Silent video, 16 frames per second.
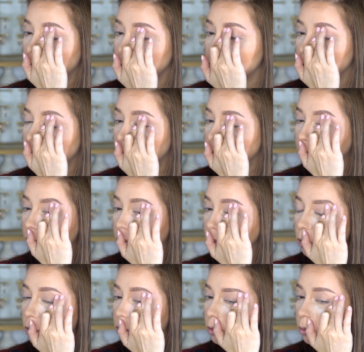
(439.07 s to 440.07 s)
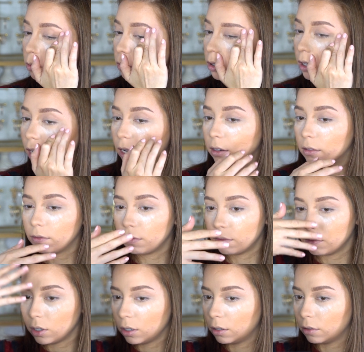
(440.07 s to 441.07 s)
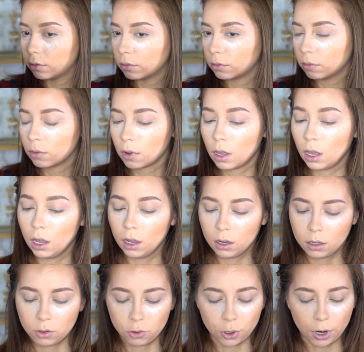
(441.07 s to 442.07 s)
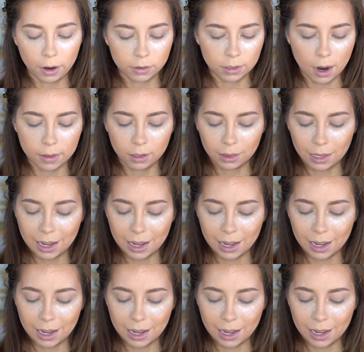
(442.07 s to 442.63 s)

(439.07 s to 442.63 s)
nice if you do kind of, you know, draw outside the